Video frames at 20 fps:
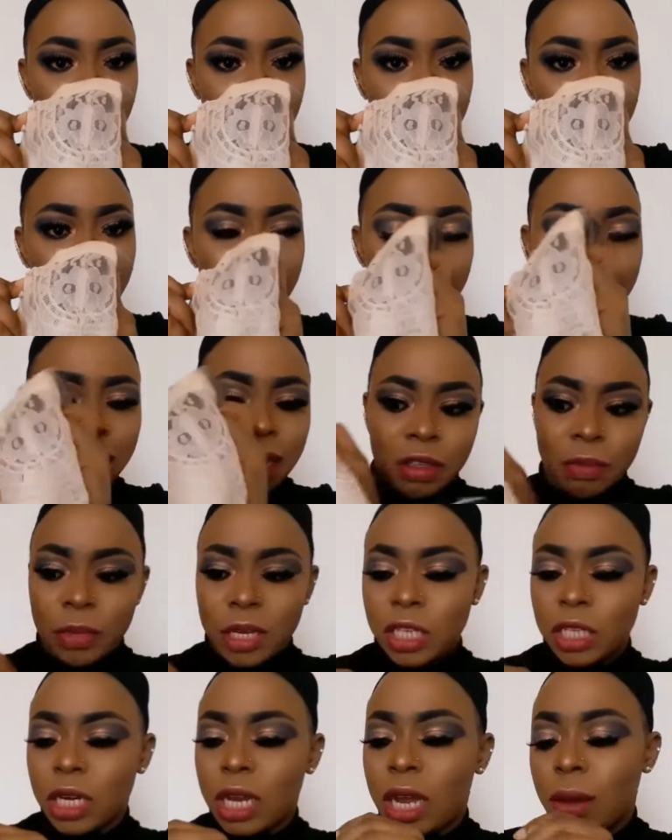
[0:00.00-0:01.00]
I really like the
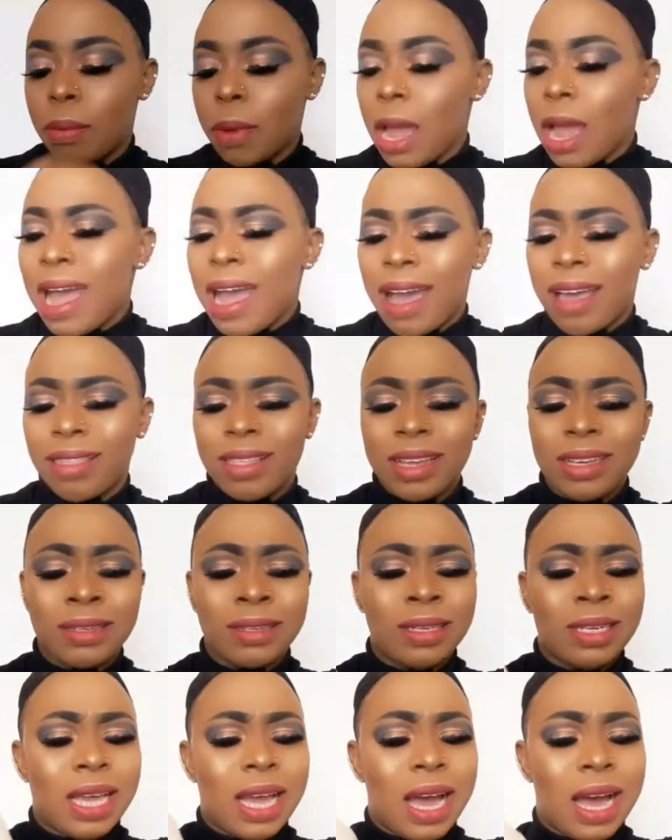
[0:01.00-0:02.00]
mesh cap. And
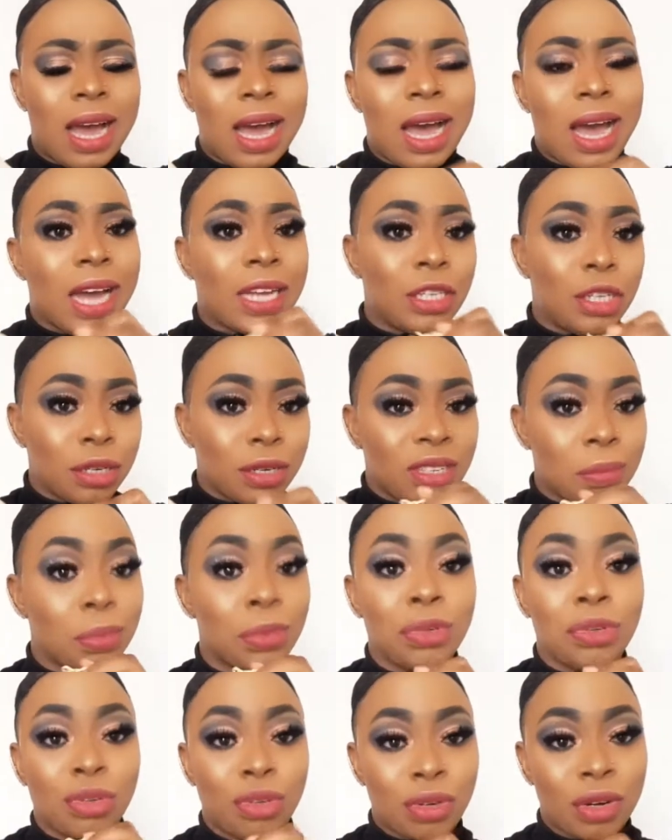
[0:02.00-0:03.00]
this, their
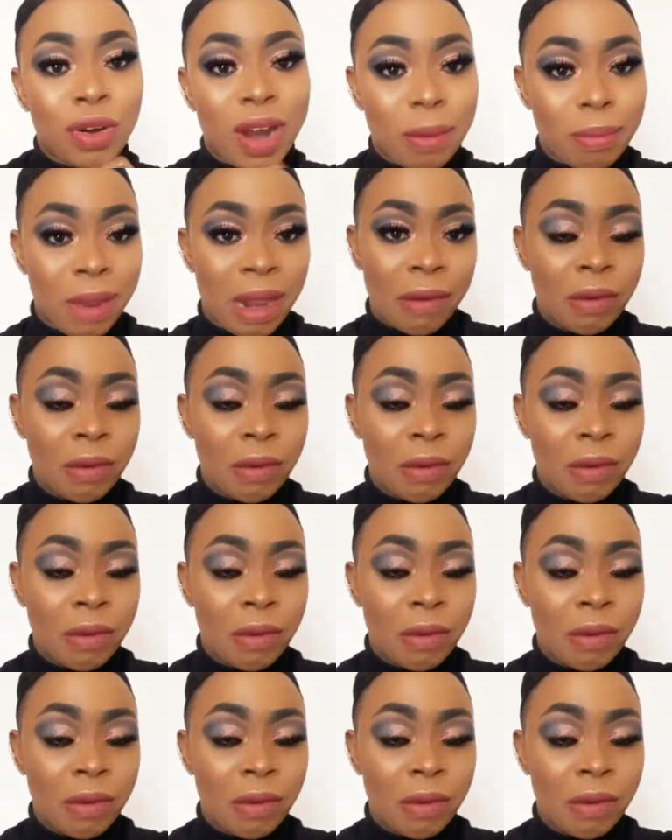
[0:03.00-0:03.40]
adjustable strap.